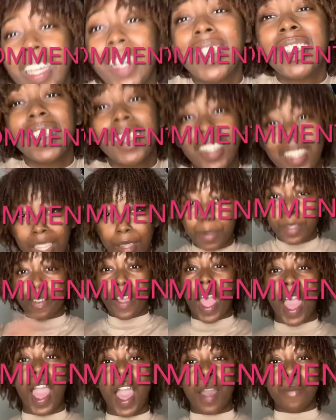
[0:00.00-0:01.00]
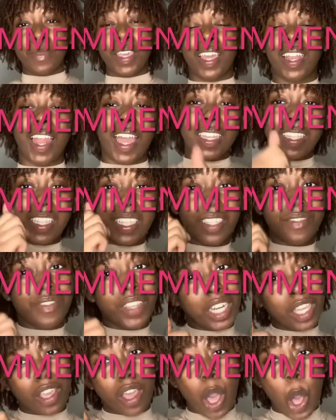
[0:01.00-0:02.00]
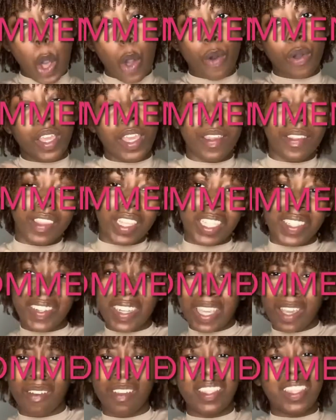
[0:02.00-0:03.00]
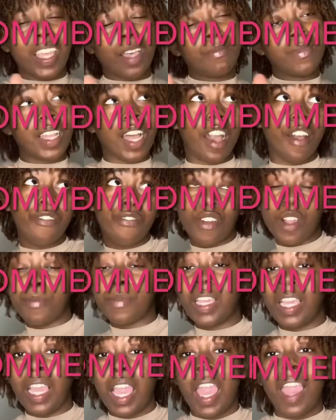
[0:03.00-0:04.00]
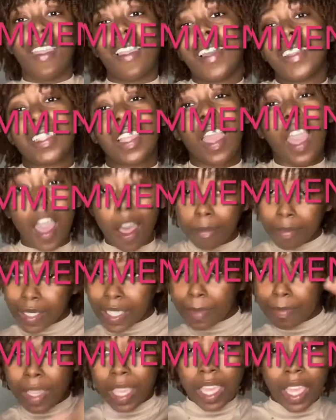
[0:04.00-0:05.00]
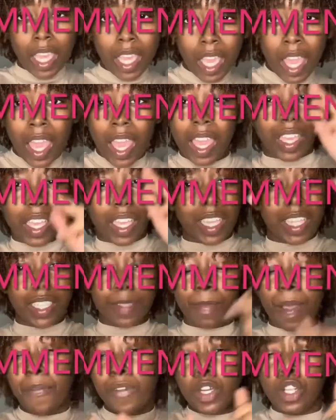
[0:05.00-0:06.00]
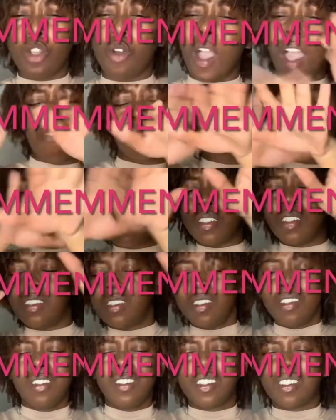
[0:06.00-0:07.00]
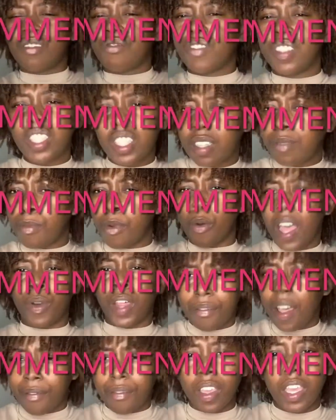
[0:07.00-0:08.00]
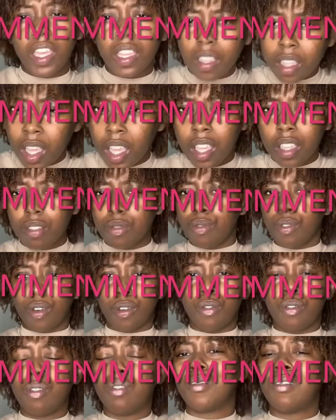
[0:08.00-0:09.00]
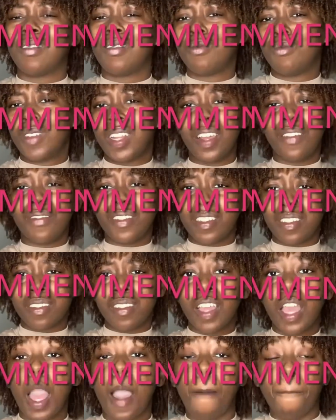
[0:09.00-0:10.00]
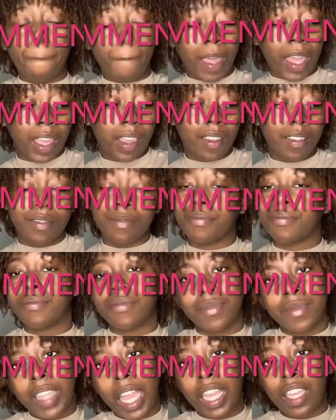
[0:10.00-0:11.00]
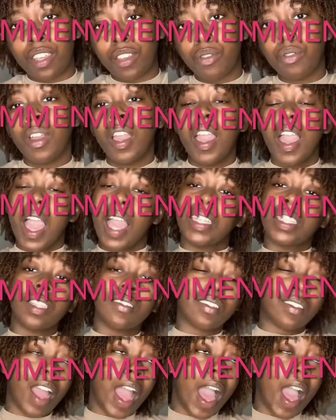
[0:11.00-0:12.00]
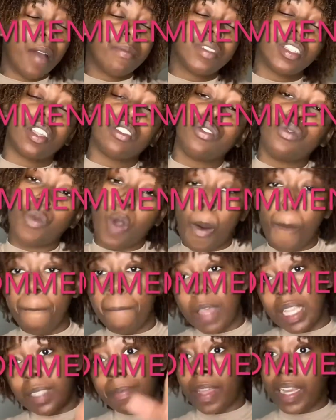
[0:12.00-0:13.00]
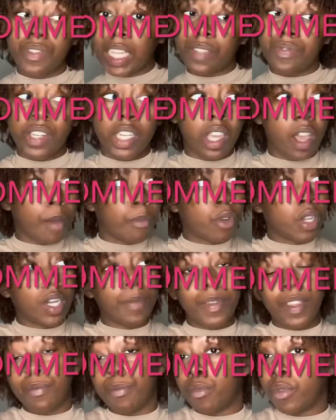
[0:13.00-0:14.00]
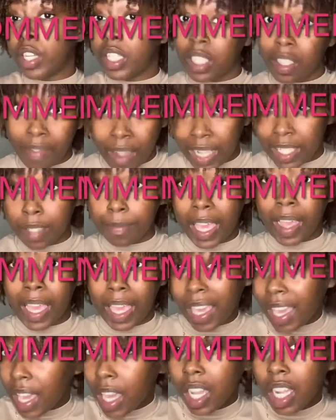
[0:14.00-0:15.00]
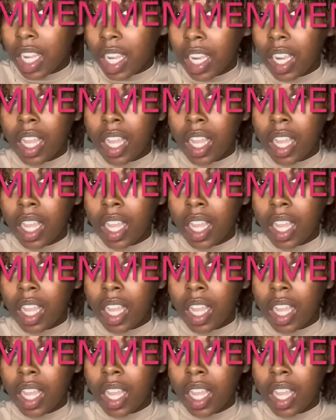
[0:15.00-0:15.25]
to subscribe and like this video. Give this video a thumbs up for me, because it helps me. It gets my video out there in the algorithm or whatever, whatever. But thank you, and subscribe so you won't miss my next video. I'm going to be moisturizing my hair,